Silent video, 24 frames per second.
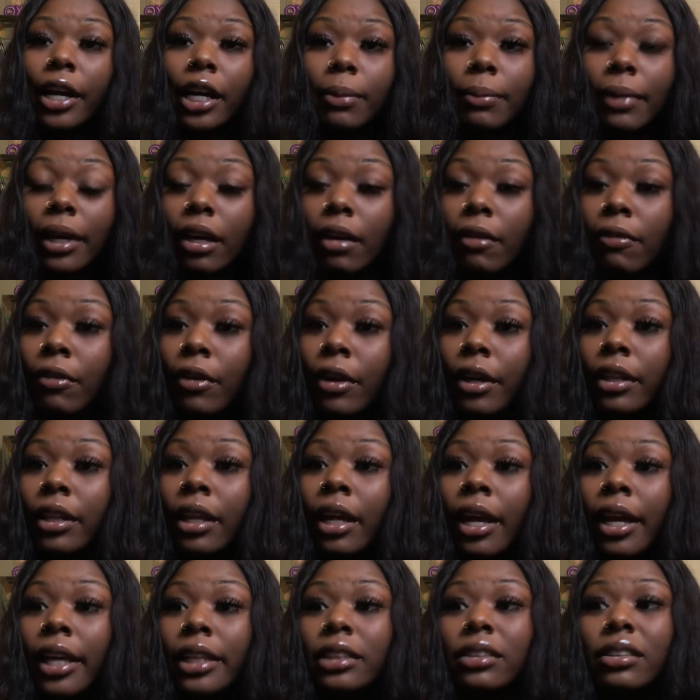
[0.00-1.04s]
back and forth.
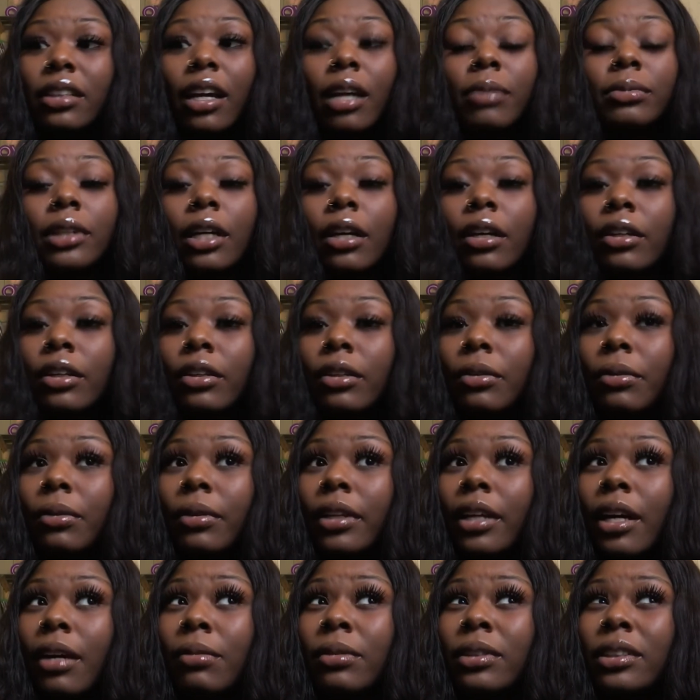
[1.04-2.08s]
She's like, I'm talking to you.
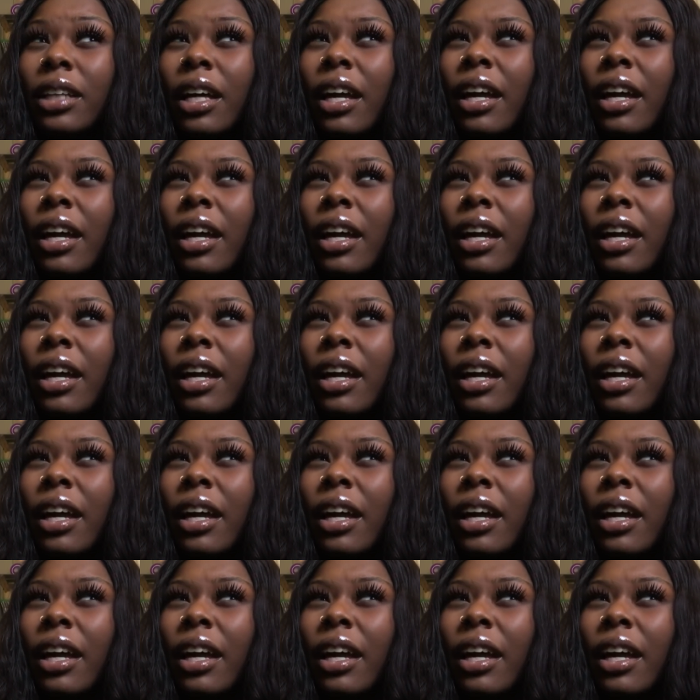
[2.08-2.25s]
And I was